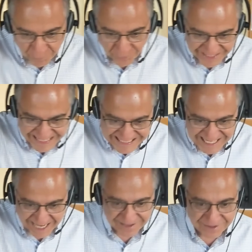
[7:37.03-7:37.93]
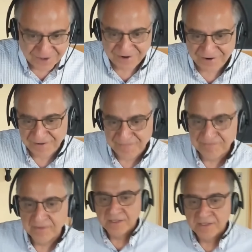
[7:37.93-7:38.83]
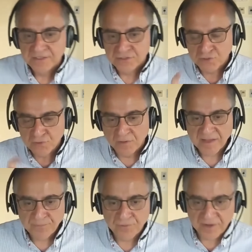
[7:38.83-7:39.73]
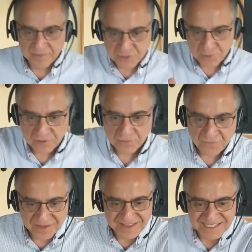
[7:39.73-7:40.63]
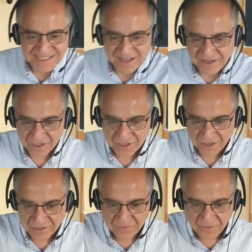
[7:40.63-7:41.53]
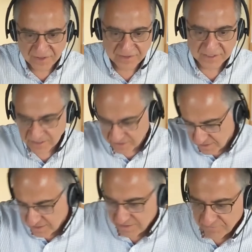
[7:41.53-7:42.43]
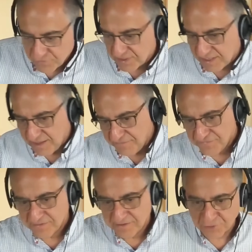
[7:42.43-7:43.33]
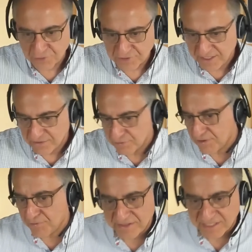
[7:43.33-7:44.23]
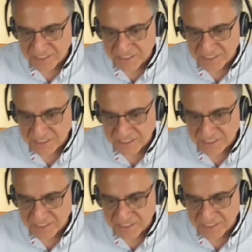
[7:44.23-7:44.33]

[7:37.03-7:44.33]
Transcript: point exactly there. So Swampland program is trying to find these lines, kind of ideas like to the left is okay, to the right